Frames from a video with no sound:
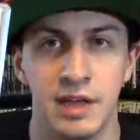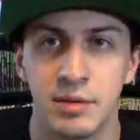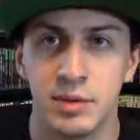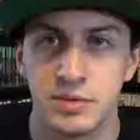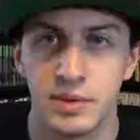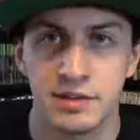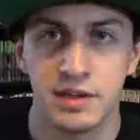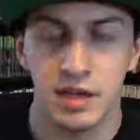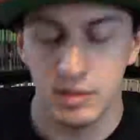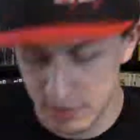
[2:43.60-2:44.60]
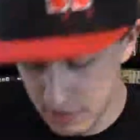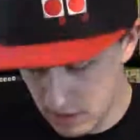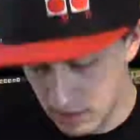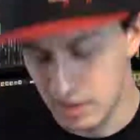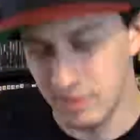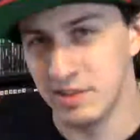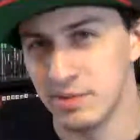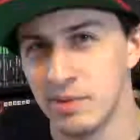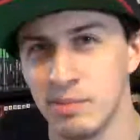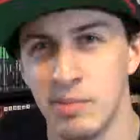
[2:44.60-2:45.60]
had a bunch of racing games. These
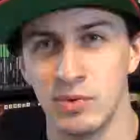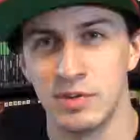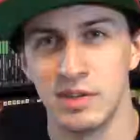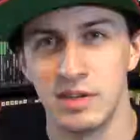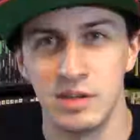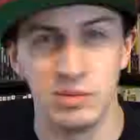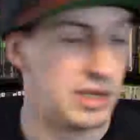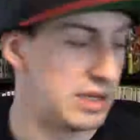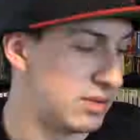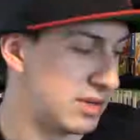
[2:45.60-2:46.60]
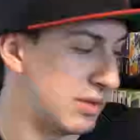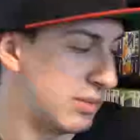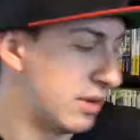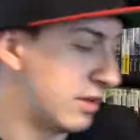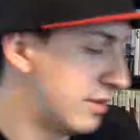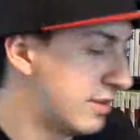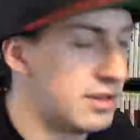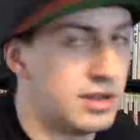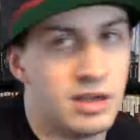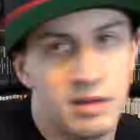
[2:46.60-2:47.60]
were the most unique looking ones.
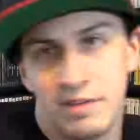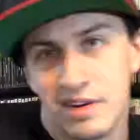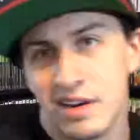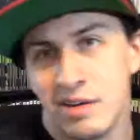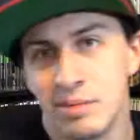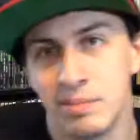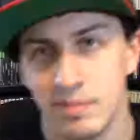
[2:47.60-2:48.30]
Figured I would